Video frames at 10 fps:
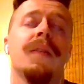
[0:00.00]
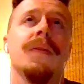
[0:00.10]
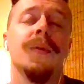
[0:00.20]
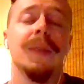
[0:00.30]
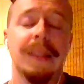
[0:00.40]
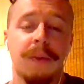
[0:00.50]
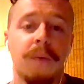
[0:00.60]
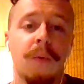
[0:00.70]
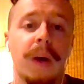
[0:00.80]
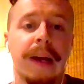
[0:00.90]
was
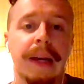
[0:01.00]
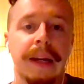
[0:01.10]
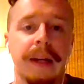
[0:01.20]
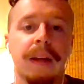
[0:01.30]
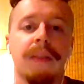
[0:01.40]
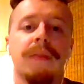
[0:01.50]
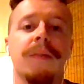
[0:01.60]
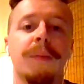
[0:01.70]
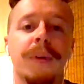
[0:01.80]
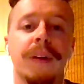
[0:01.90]
quite a
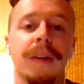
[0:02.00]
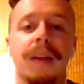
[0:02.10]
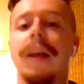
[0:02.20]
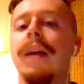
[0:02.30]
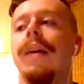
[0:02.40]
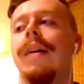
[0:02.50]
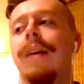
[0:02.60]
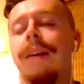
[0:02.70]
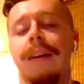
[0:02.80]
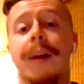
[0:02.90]
hassle. But
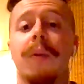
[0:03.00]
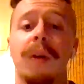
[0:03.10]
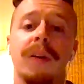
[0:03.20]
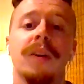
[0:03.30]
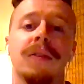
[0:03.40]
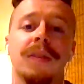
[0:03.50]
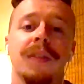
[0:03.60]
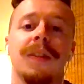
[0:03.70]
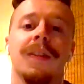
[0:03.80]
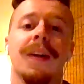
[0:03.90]
now we're all
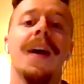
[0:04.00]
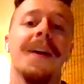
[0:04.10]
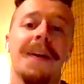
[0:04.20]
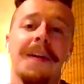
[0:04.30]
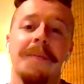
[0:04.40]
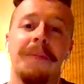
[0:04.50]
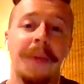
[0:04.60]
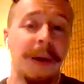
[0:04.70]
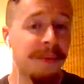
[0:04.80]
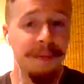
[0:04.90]
Gucci, and
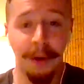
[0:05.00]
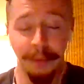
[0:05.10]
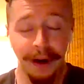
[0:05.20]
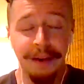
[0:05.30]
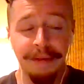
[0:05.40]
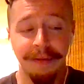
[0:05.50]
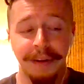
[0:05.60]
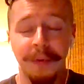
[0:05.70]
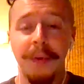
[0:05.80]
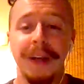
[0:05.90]
I'll arrive
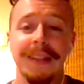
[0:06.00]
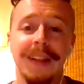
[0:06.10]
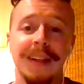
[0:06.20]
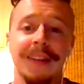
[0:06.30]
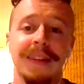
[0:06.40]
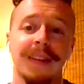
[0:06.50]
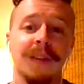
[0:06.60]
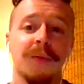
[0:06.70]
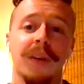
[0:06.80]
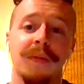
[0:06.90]
on Wednesday, the
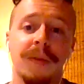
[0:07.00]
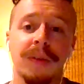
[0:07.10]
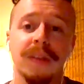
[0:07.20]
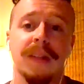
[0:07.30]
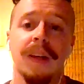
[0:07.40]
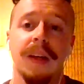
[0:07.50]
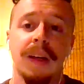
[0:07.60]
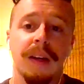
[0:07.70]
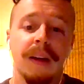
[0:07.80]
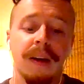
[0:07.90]

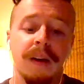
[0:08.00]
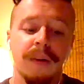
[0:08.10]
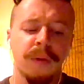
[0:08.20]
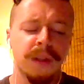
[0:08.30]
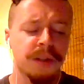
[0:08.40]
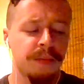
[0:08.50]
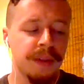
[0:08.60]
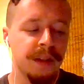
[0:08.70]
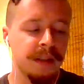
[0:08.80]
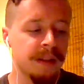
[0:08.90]
21st, which should
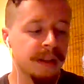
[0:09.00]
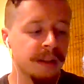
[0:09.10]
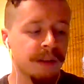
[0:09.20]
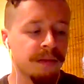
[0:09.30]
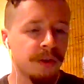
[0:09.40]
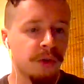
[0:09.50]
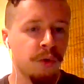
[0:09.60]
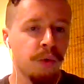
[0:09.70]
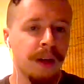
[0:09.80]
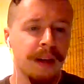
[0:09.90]
be in
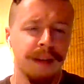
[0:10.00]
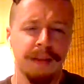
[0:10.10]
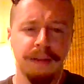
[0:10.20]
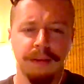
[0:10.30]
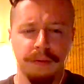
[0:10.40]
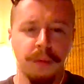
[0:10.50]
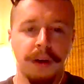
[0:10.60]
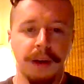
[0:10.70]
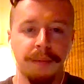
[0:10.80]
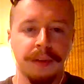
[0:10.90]
2 days from when
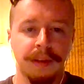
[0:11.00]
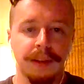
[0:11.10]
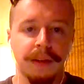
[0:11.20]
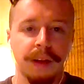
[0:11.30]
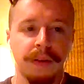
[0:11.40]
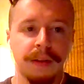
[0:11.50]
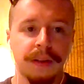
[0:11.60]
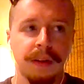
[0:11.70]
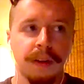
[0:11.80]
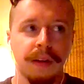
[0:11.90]
I put this out.
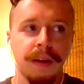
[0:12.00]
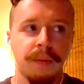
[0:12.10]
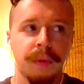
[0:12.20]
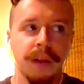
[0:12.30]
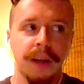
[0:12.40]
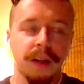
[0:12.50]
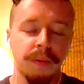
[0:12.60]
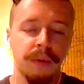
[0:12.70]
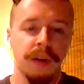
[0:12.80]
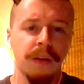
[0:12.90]
Planning to
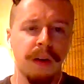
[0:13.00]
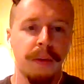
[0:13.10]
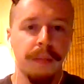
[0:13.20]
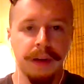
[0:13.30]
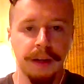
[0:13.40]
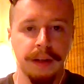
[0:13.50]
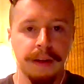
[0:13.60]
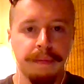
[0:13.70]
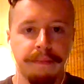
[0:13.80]
put it out on Monday.